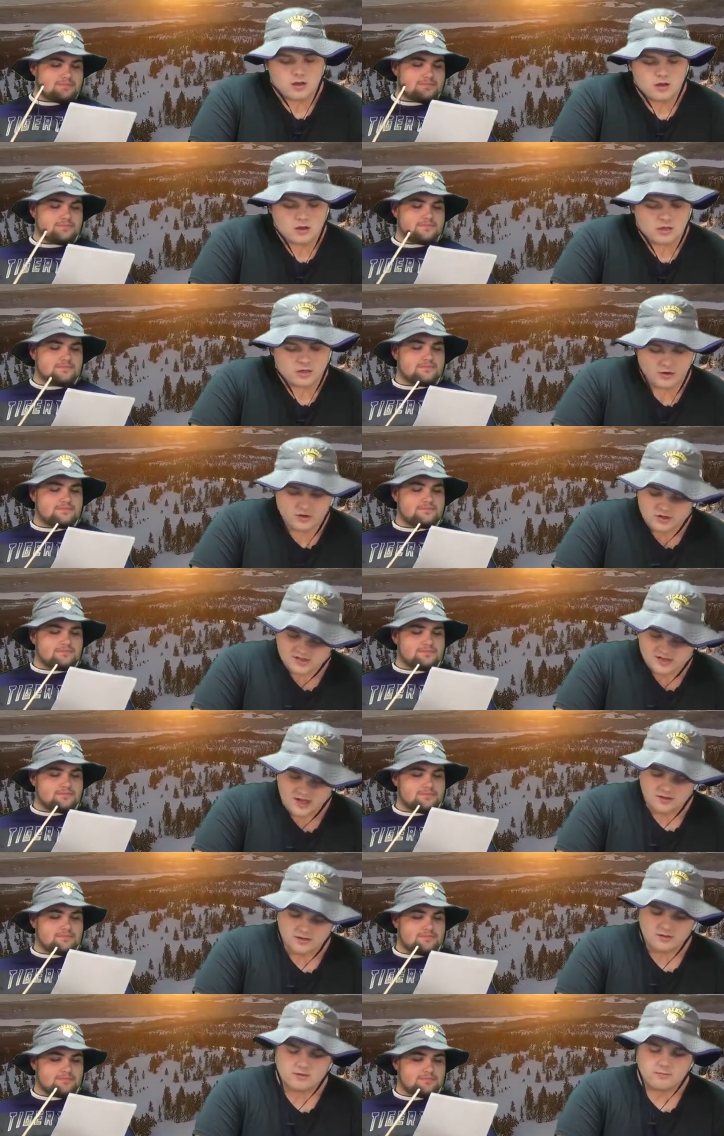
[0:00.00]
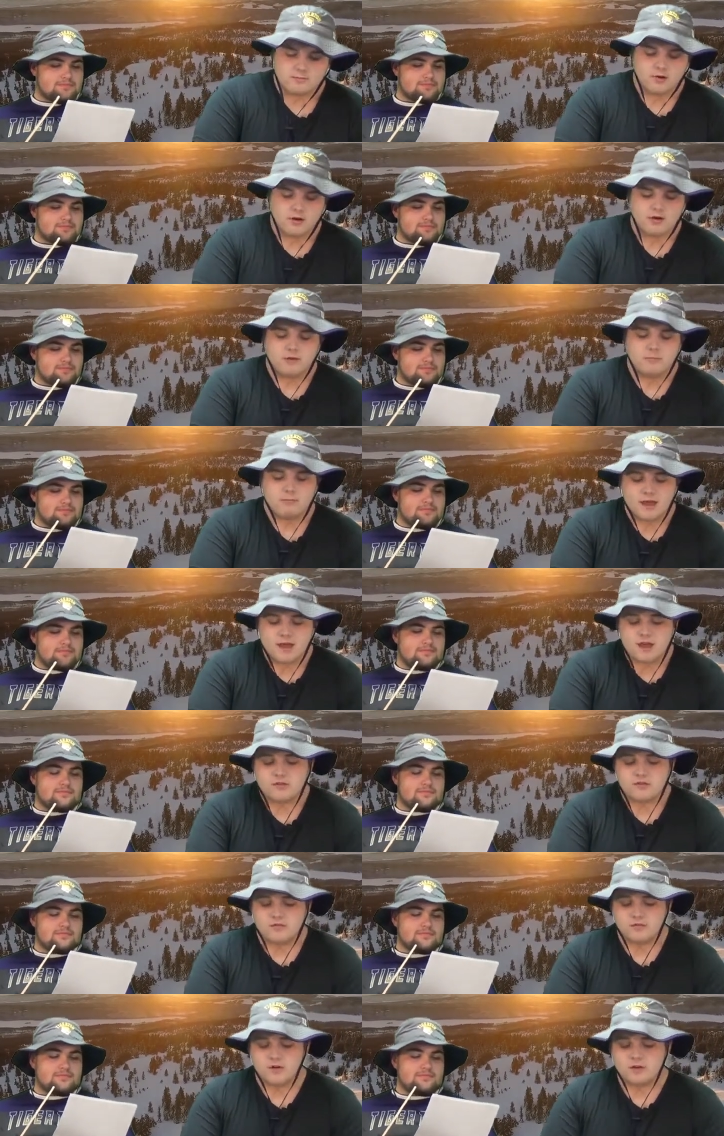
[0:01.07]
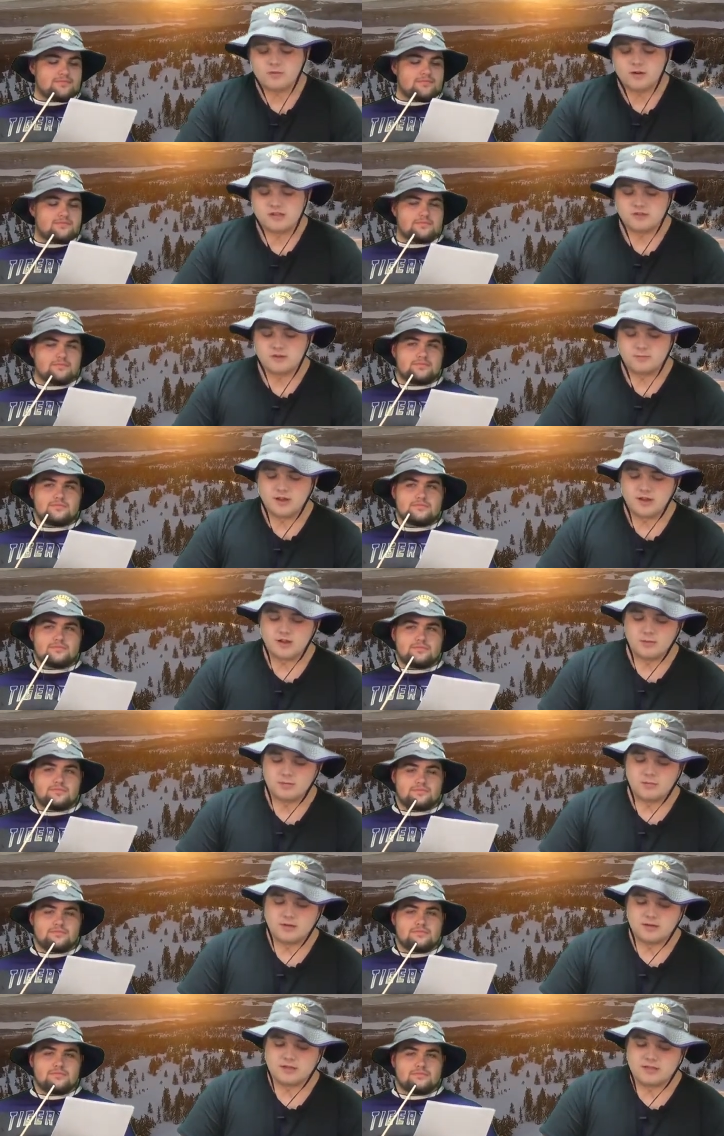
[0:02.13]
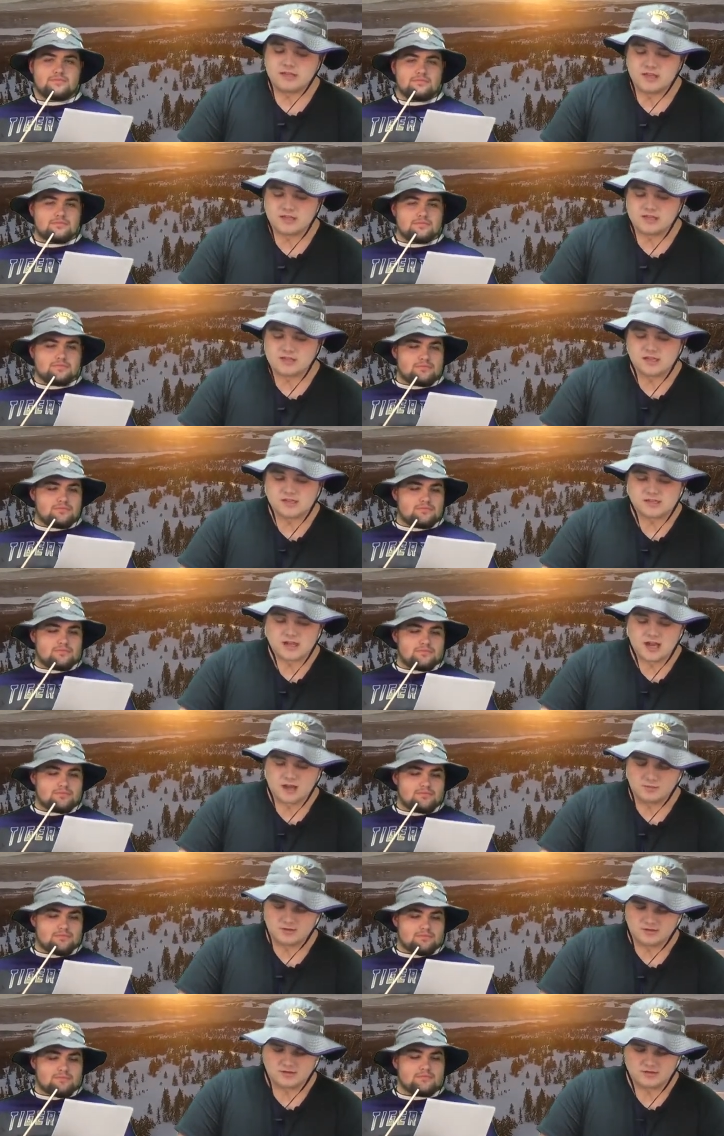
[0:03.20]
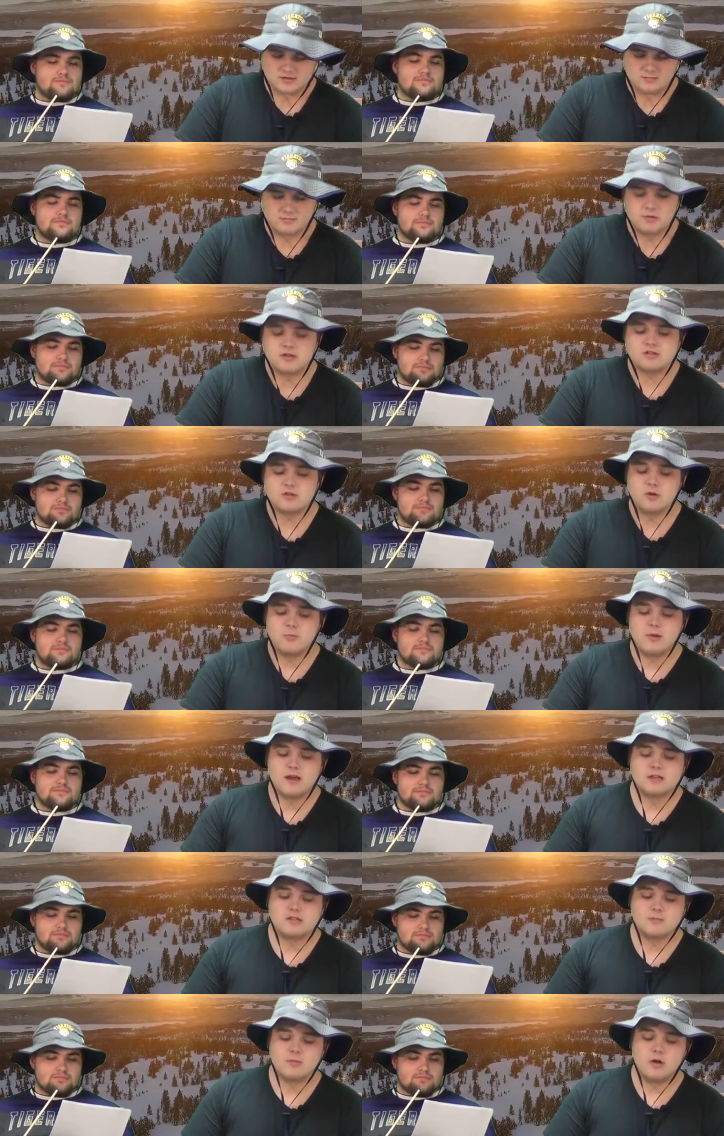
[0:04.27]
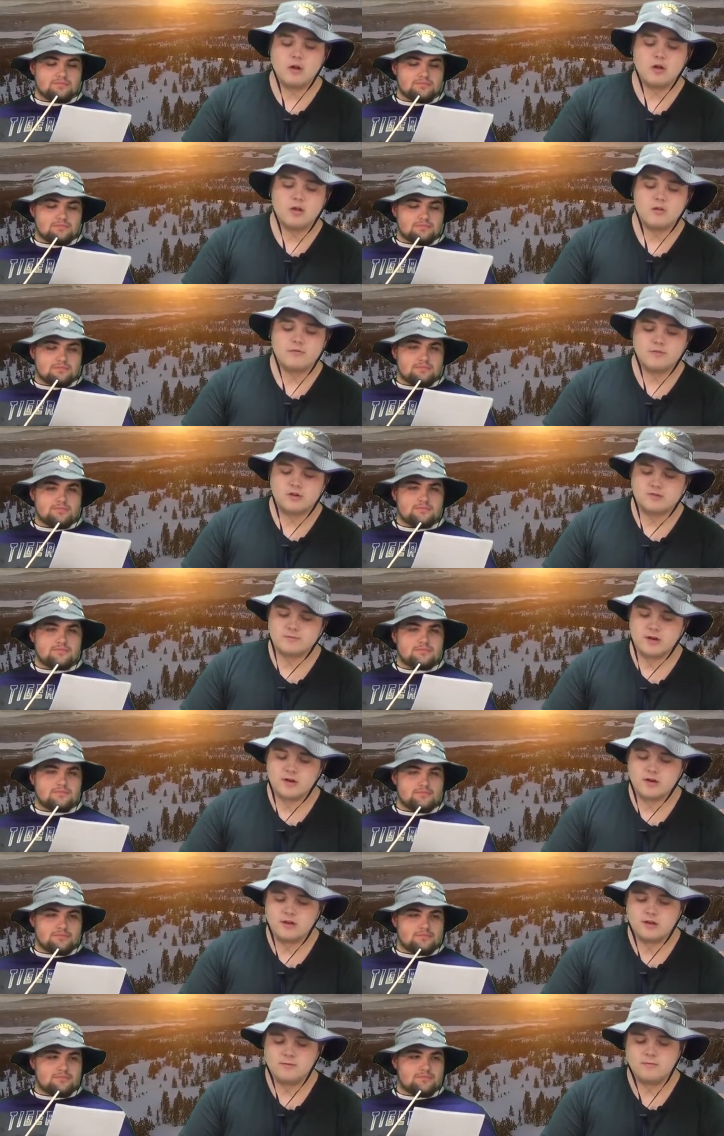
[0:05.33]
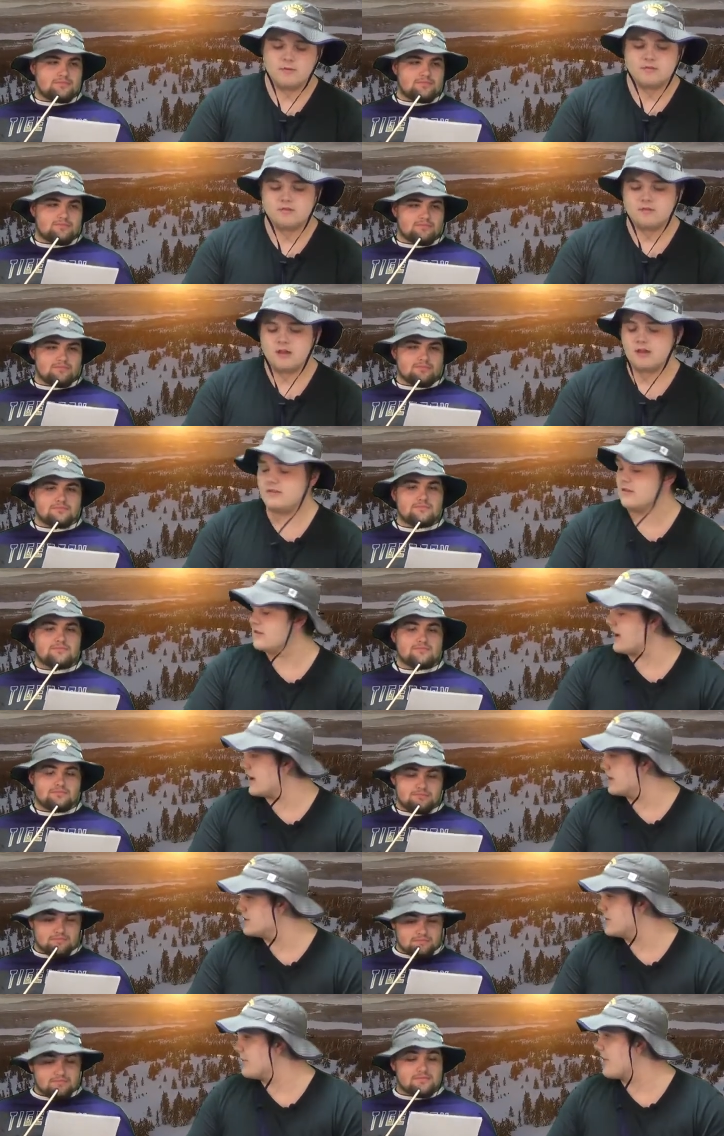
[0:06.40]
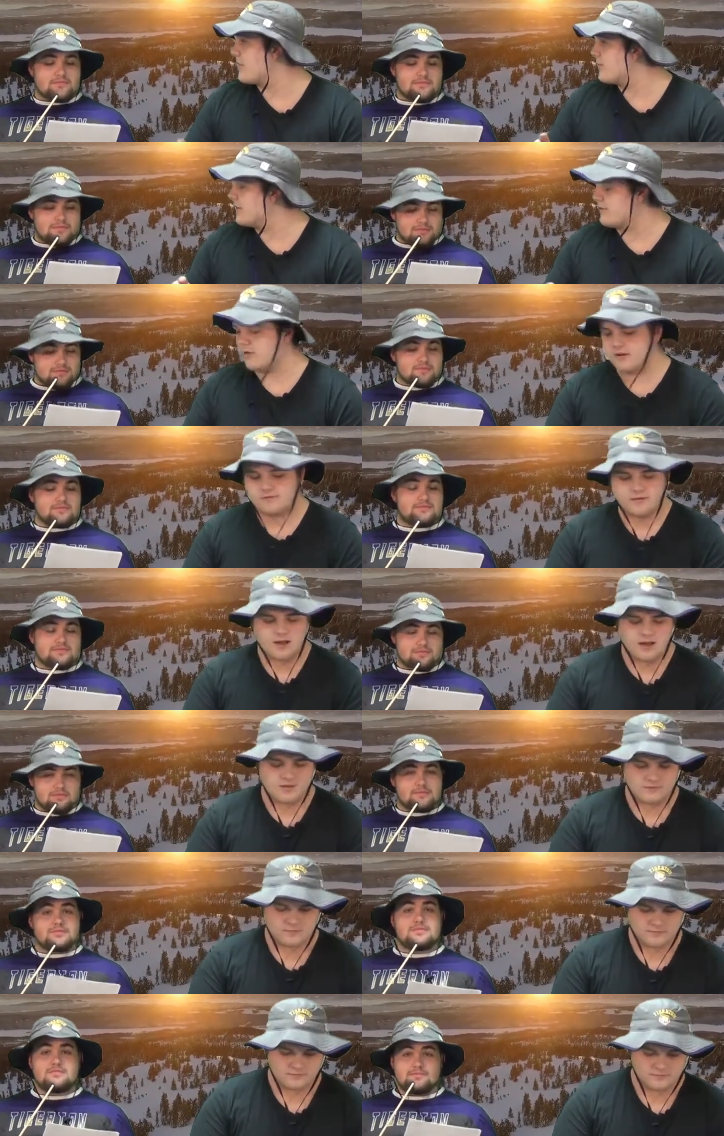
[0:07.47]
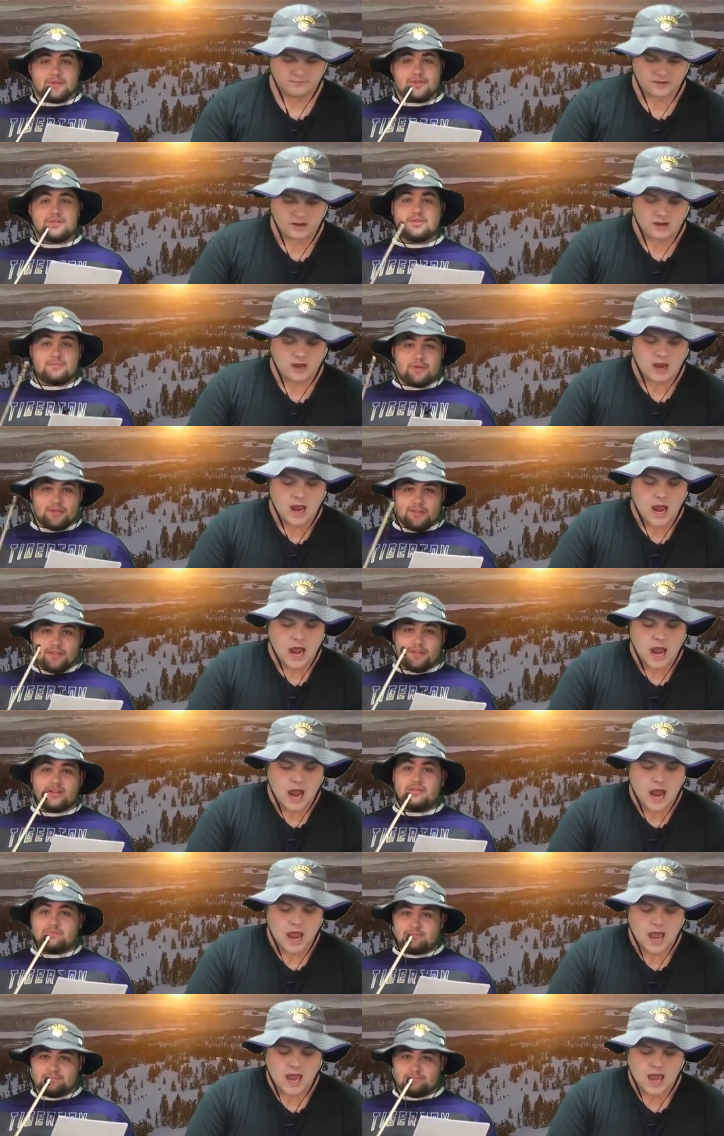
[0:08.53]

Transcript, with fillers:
Speaker 1: Thursday, band fundraiser pickup THS Commons, middle school basketball versus Marion, and the Tiger Gym at 345. Make sure you're picking that up.